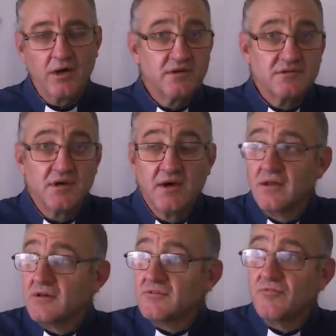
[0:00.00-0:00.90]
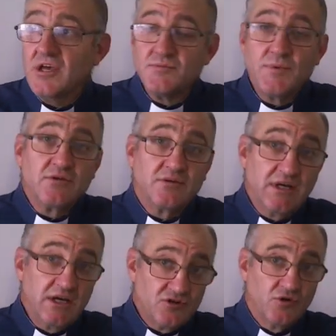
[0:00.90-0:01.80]
This frees me to
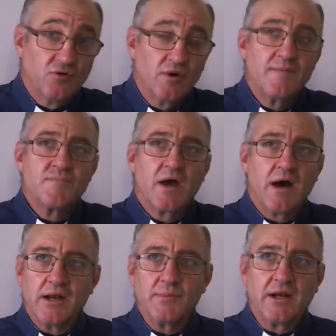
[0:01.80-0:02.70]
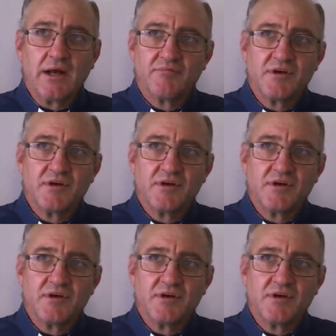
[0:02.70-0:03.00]
teach you how to be loved.